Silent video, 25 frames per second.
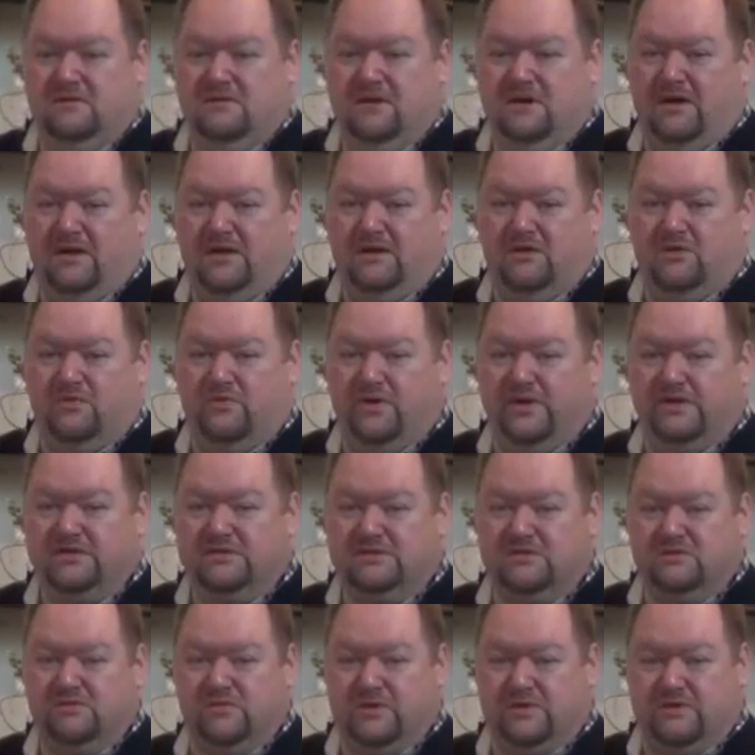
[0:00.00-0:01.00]
How do you
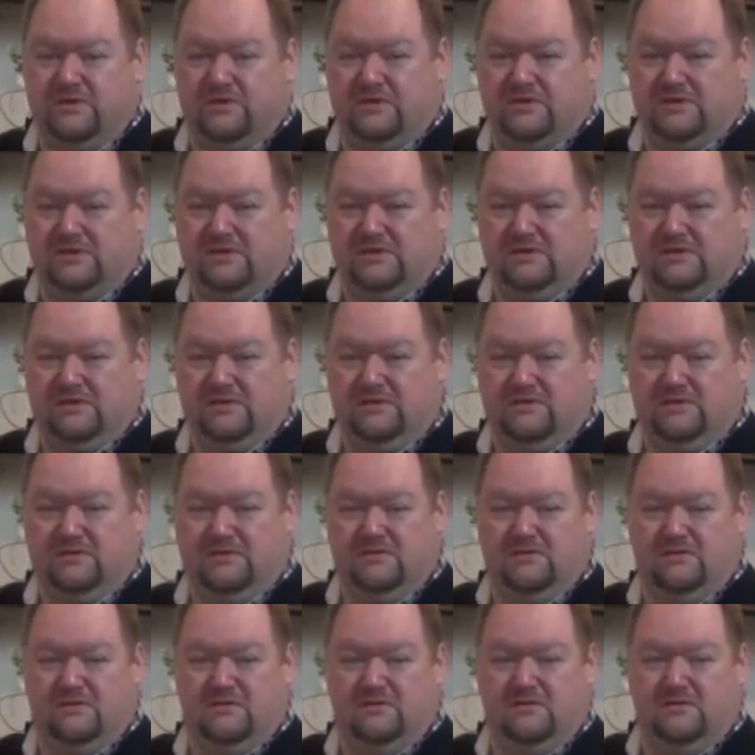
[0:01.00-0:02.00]
wrestle with it?
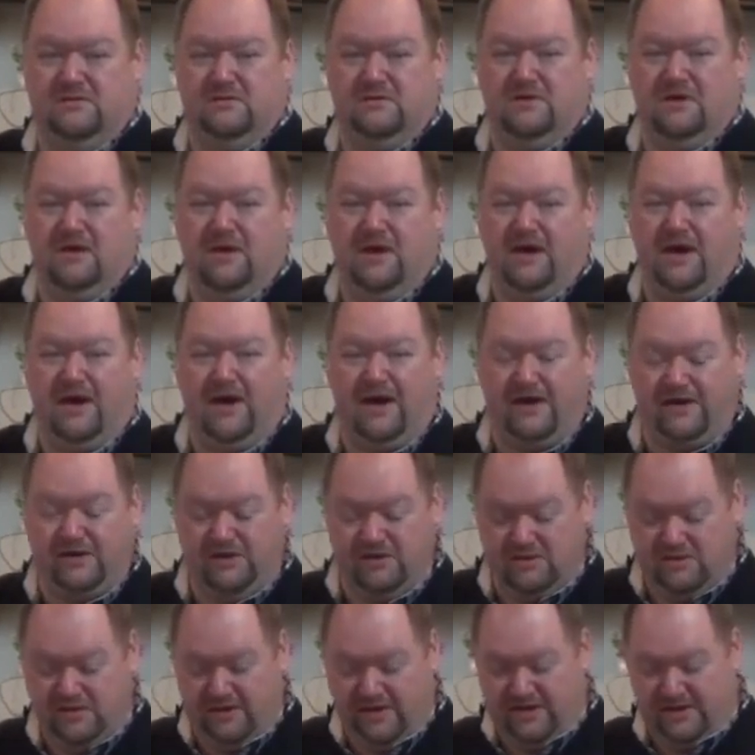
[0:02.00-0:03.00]
How
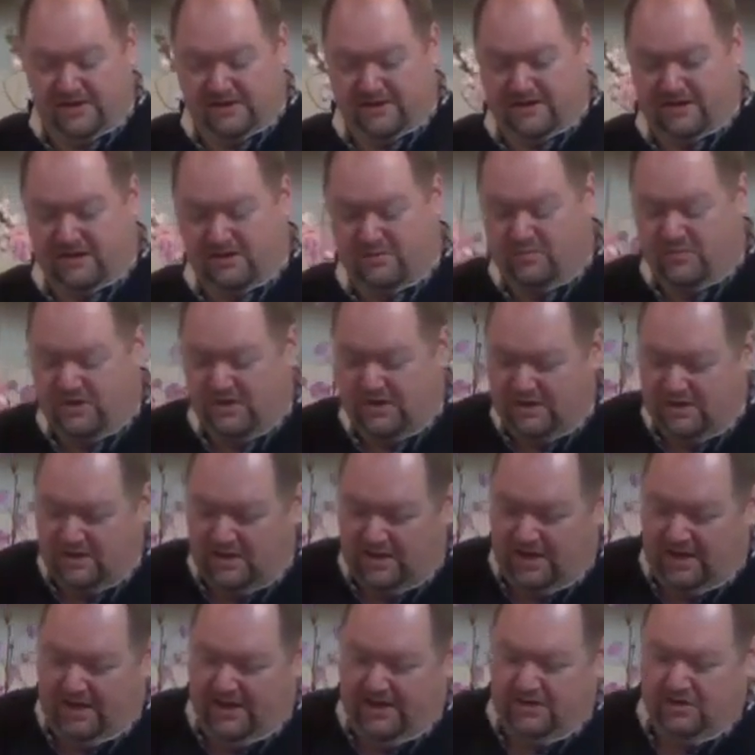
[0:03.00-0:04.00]
do you let it come in
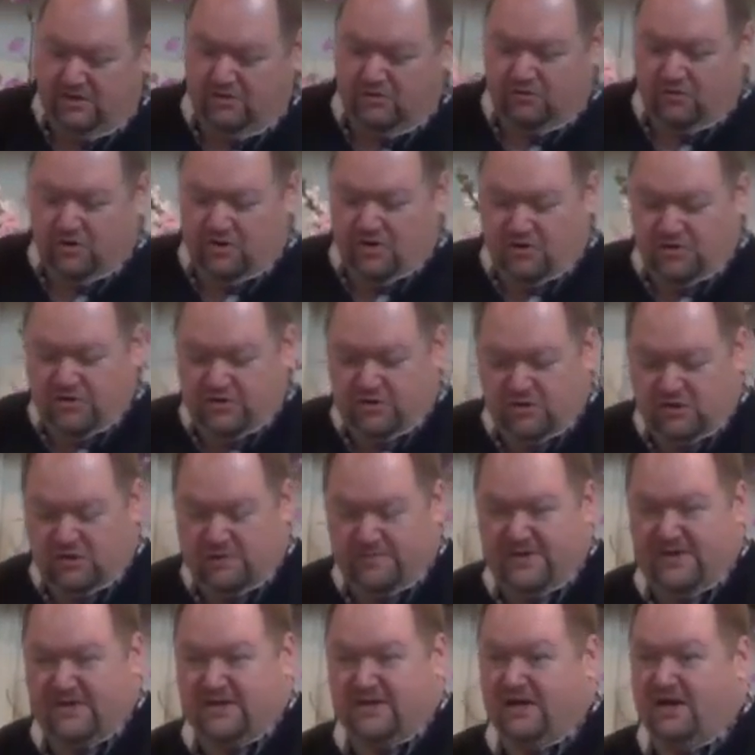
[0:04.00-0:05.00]
and grow you to
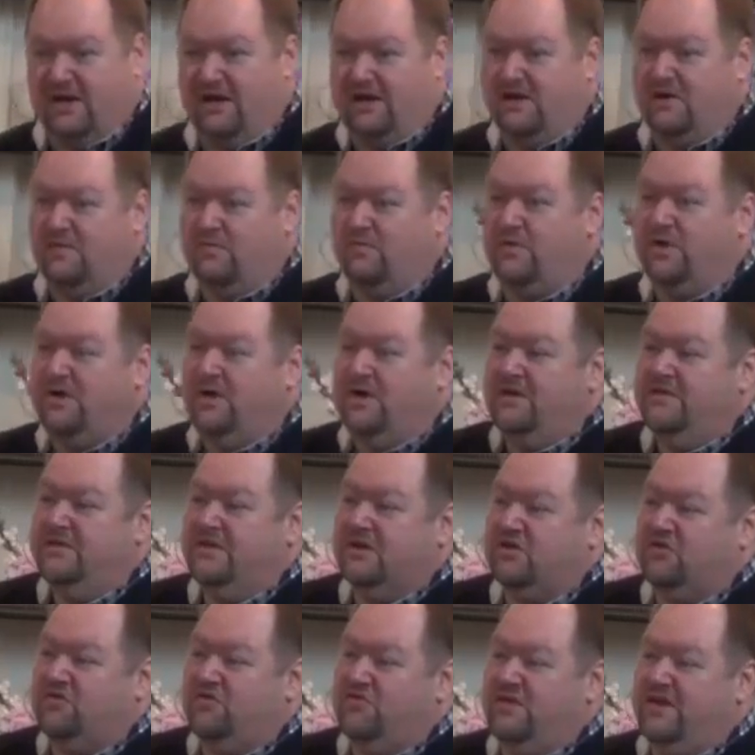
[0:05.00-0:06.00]
become
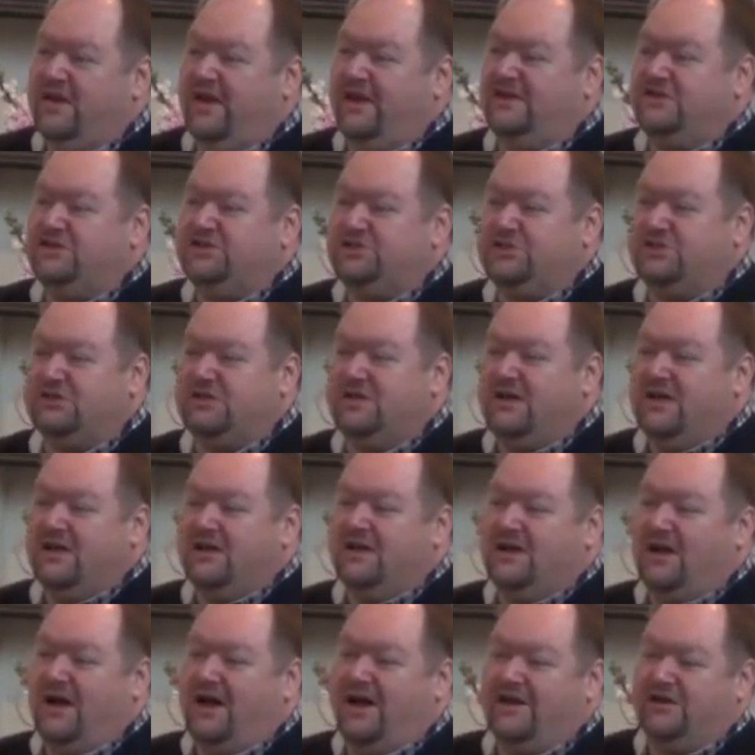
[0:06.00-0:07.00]
the creation
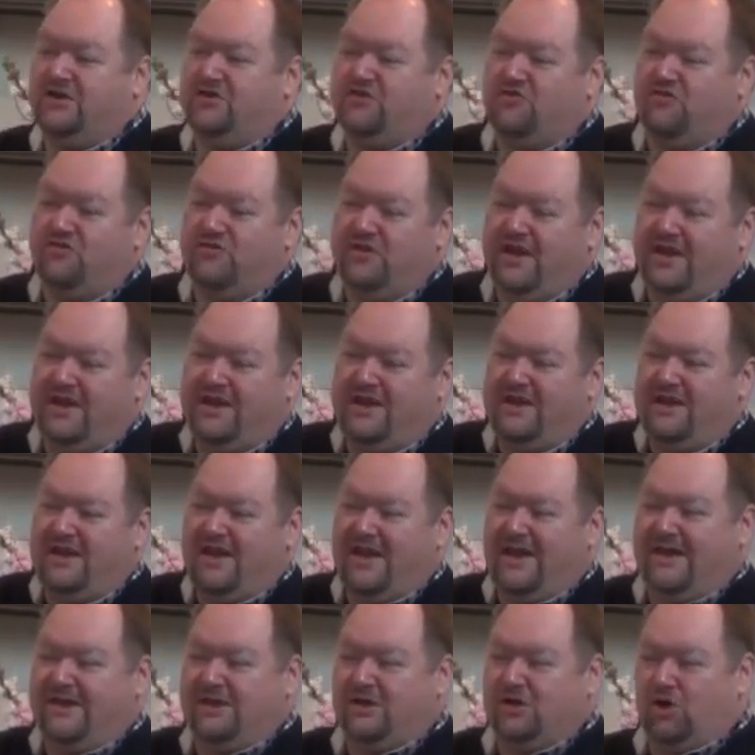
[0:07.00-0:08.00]
God created
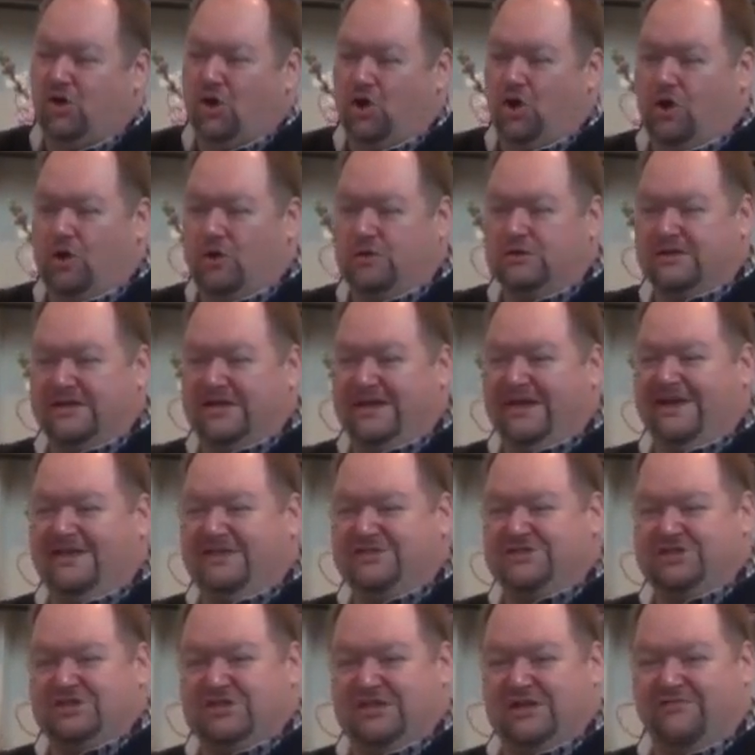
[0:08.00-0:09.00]
and called
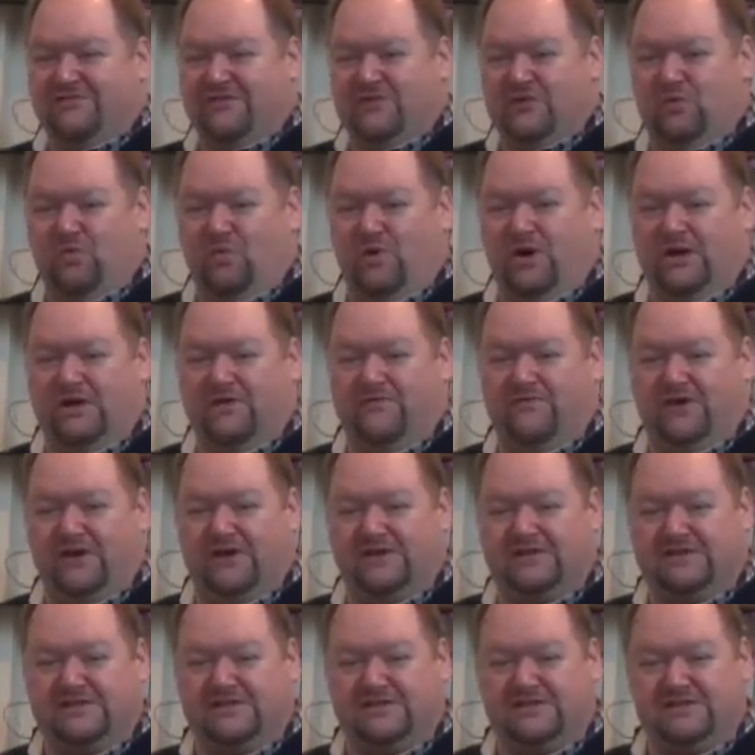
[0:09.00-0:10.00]
each and every one of
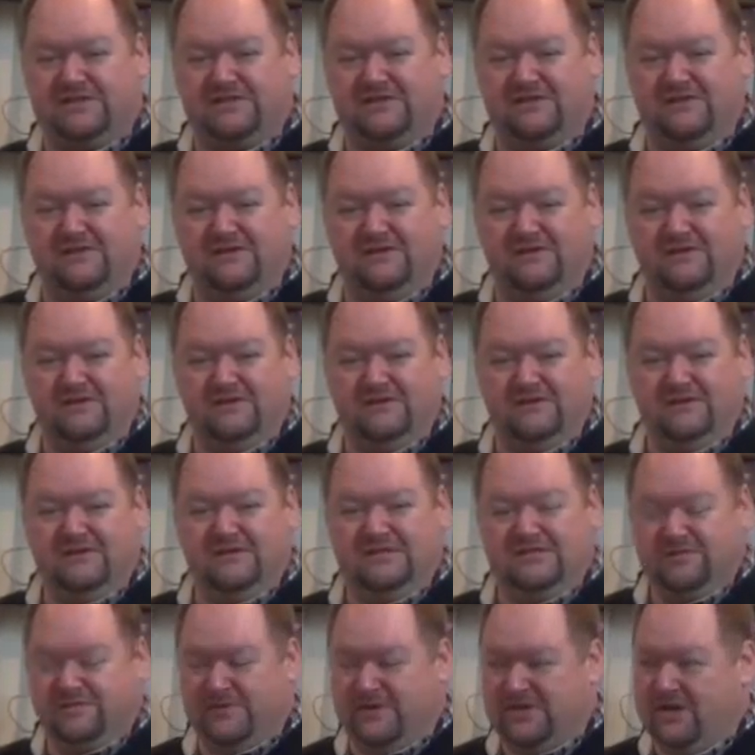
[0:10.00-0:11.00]
us
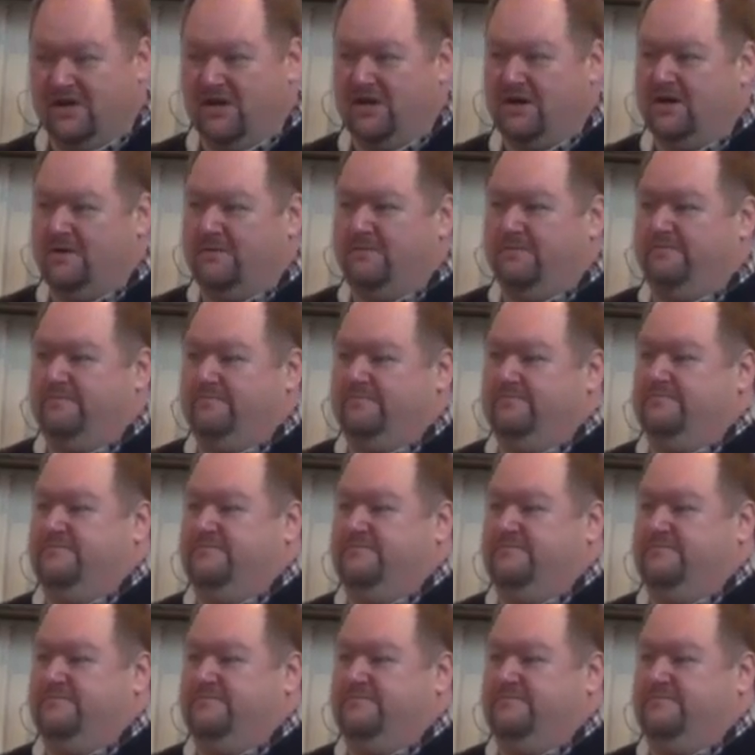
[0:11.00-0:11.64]
to become?